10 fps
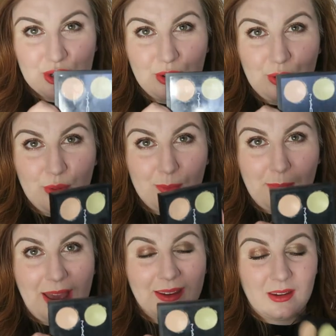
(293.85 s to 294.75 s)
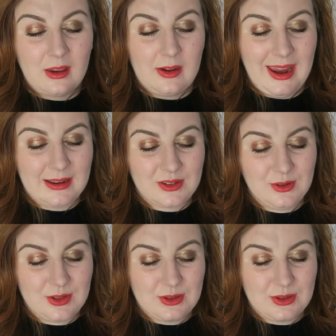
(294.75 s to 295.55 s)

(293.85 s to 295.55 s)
two MAC correctors.